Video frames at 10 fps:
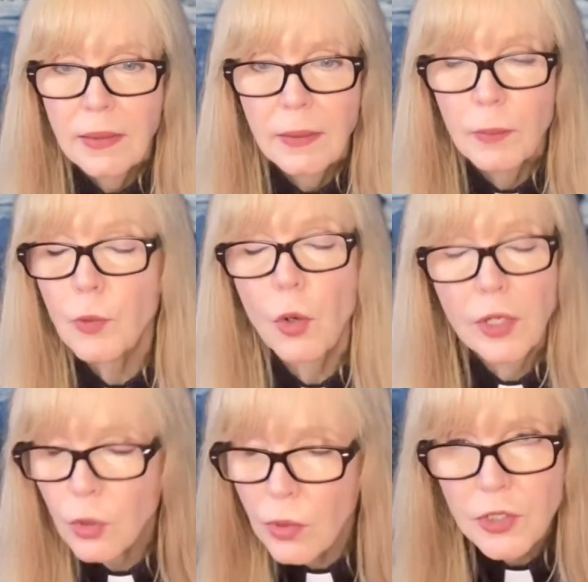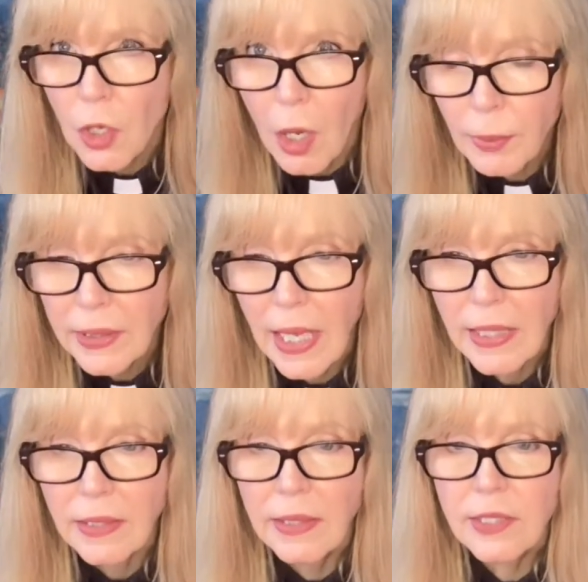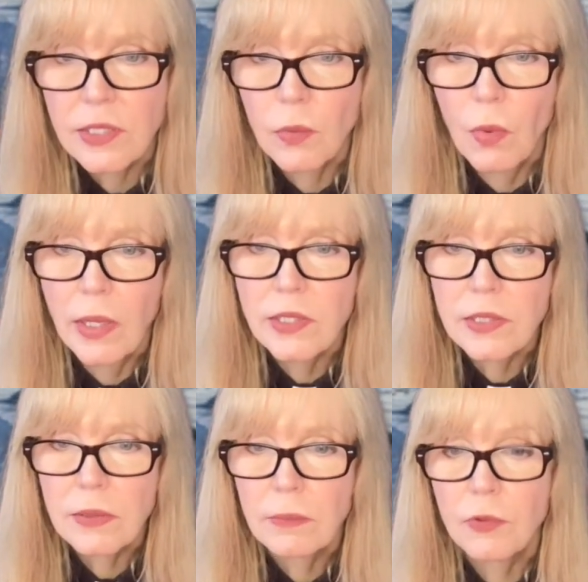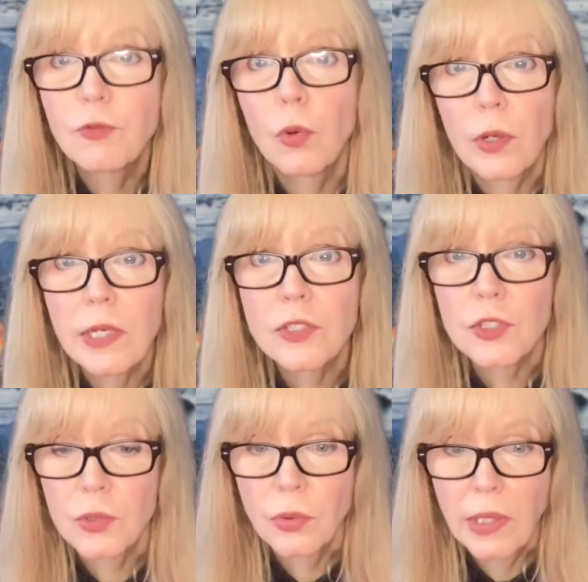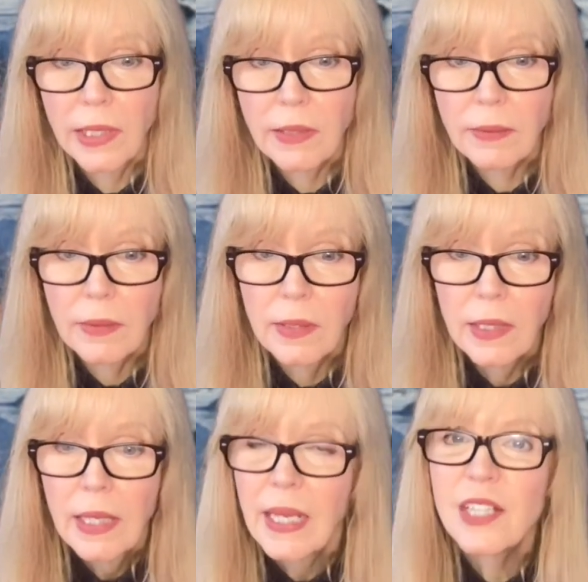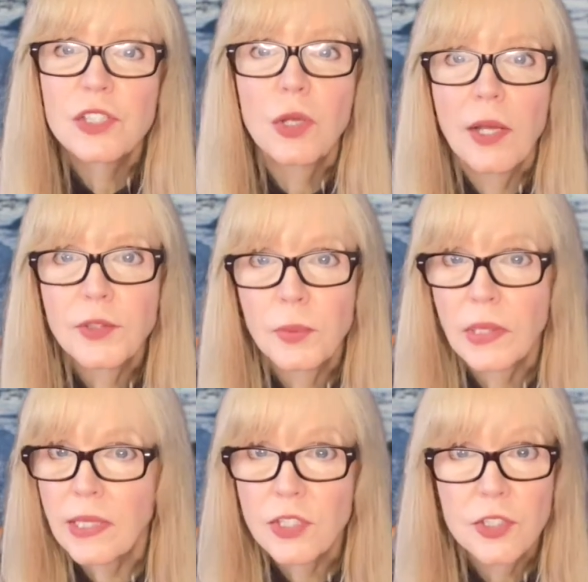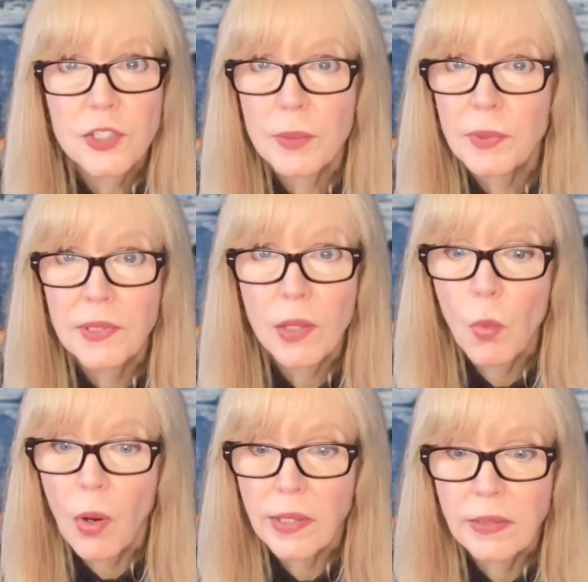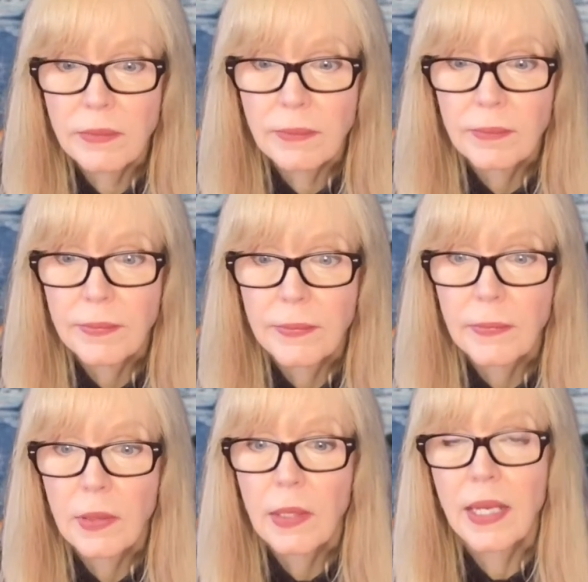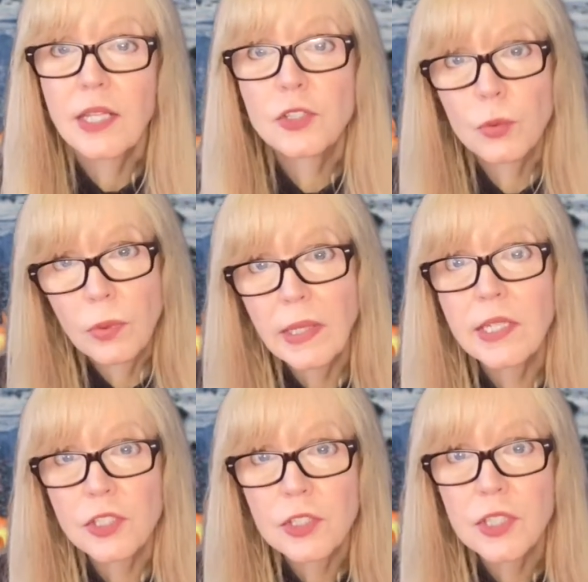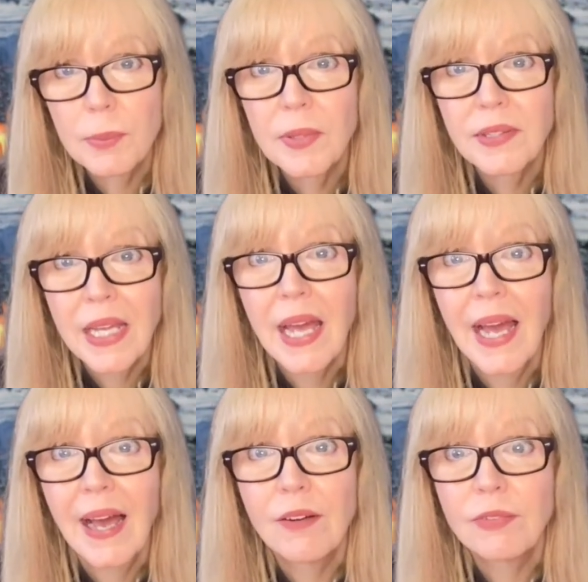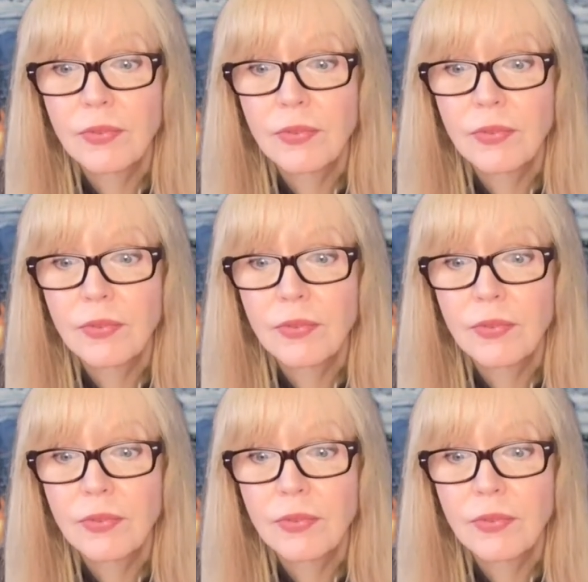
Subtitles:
broken or as complicated as it was, before it's too late. It's not the relationship that they wanted. It's the relationship that they have.